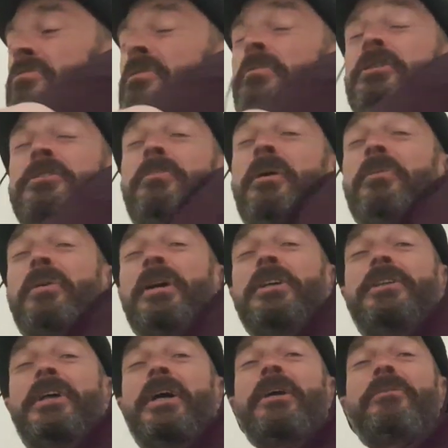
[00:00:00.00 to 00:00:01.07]
Listen, I'm quite
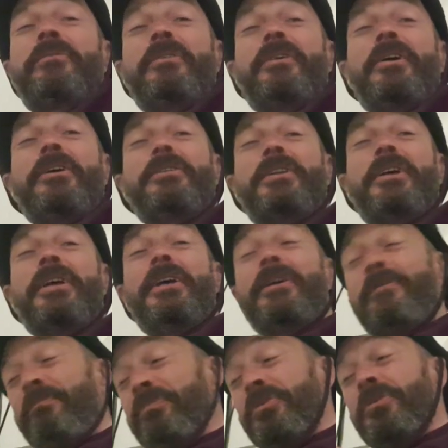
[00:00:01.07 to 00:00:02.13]
tired for last night,
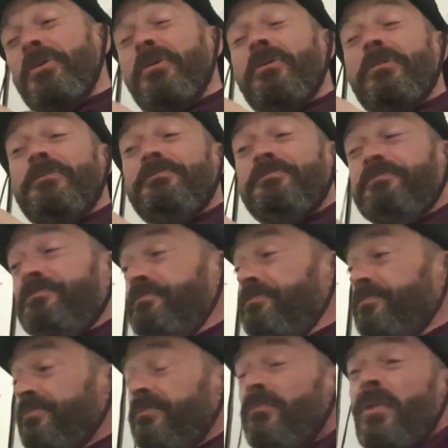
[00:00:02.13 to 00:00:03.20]
so
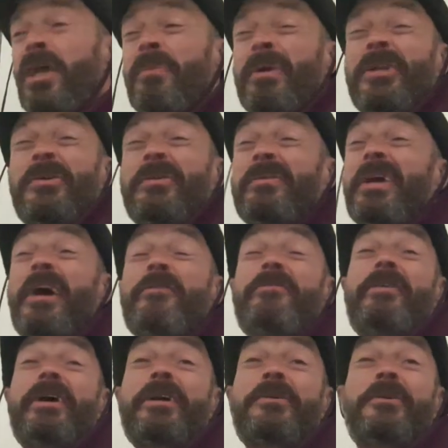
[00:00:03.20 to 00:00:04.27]
I might not even get a
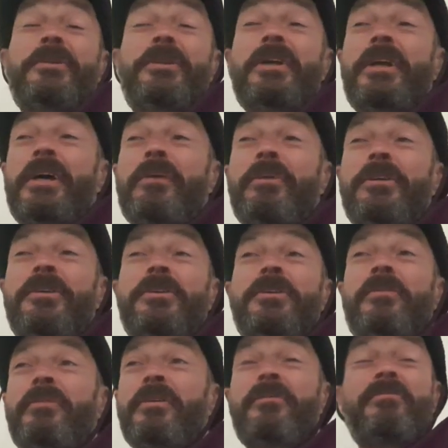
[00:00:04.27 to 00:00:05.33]
fire going tonight. I might just
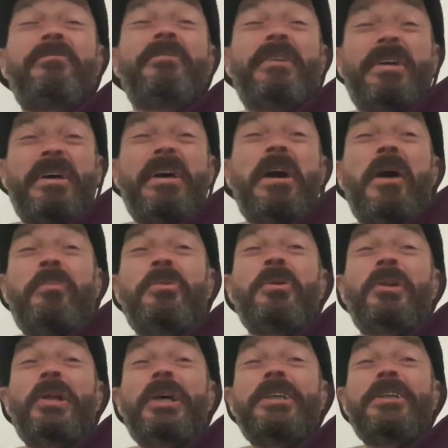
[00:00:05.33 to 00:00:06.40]
have a pure
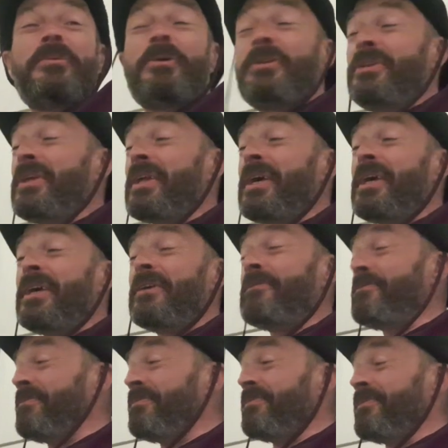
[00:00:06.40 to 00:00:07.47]
lazy one tonight,
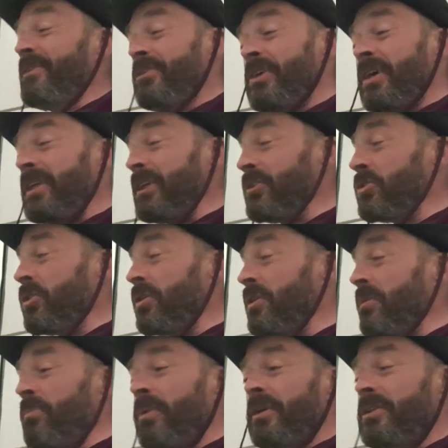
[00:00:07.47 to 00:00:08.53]
sit and eat
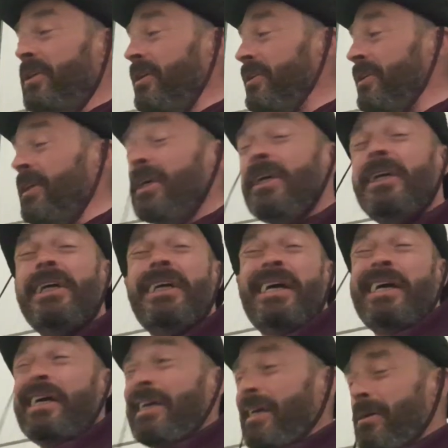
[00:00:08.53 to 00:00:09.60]
chocolate biscuits,
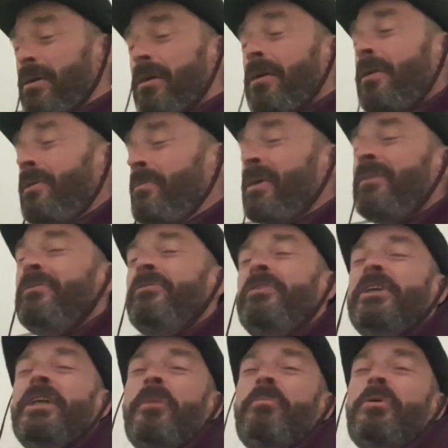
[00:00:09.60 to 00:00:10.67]
might even
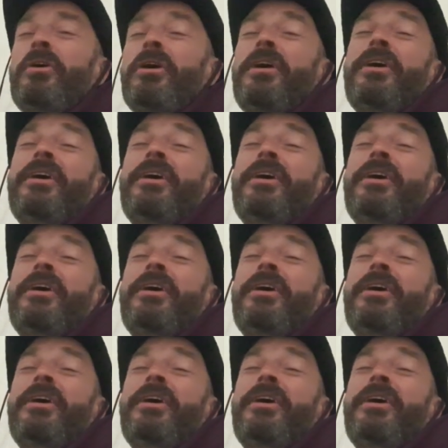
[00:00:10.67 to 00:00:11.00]
read a book,